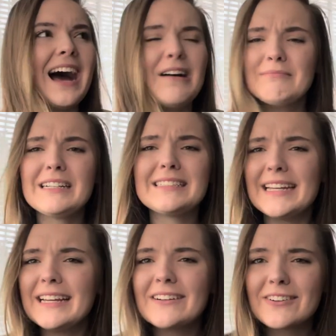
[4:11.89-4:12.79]
I'm like,
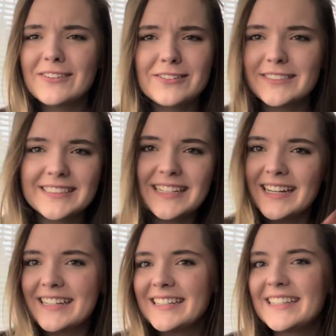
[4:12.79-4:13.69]
dang girl, you're just
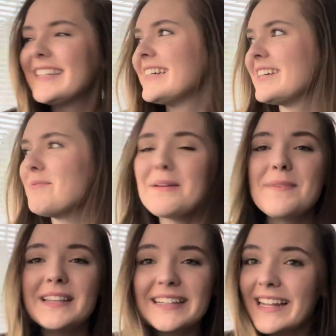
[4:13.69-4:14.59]
gonna make me
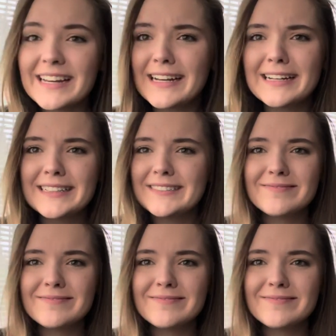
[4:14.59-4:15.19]
look like a,